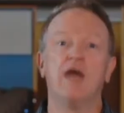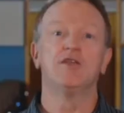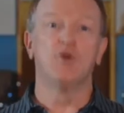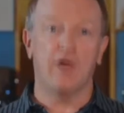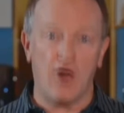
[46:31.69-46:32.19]

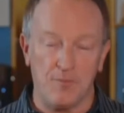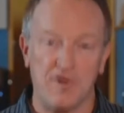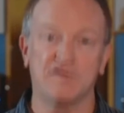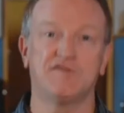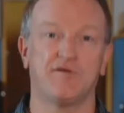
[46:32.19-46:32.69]
you'll help
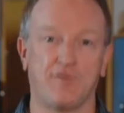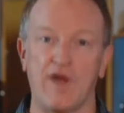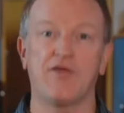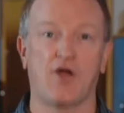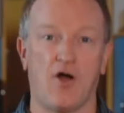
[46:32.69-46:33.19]
us to
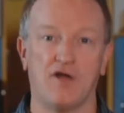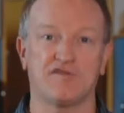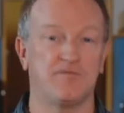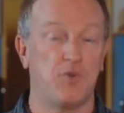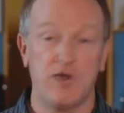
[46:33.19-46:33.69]
defray the
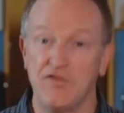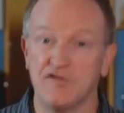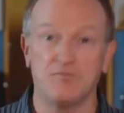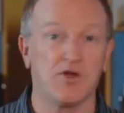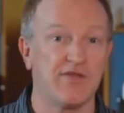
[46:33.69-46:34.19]
cost of putting
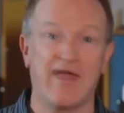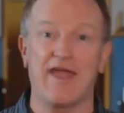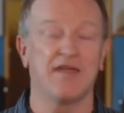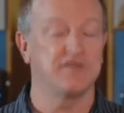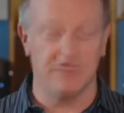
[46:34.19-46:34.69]
this book in the
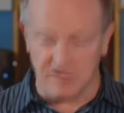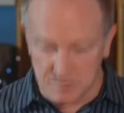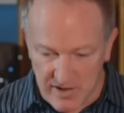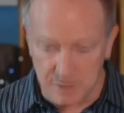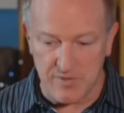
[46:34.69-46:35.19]
hands of as
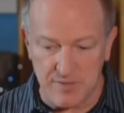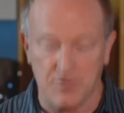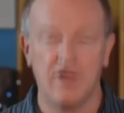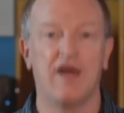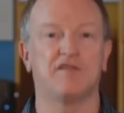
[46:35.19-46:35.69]
many
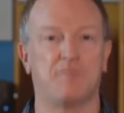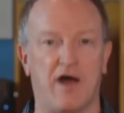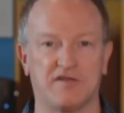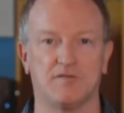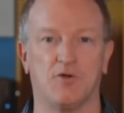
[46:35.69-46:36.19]
people as
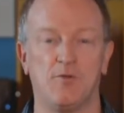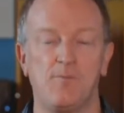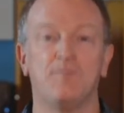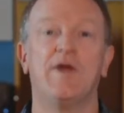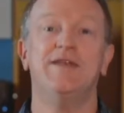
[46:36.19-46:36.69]
possible.
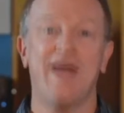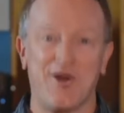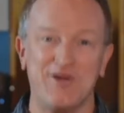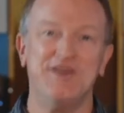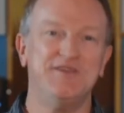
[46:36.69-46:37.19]

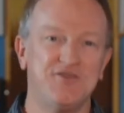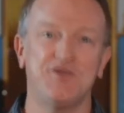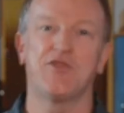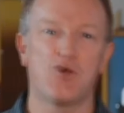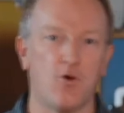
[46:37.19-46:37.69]
Now, in addition
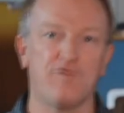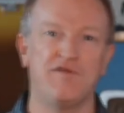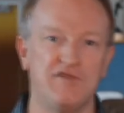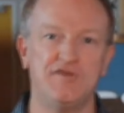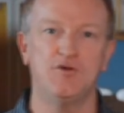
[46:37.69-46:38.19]
to the Core
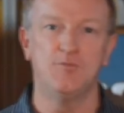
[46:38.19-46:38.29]
52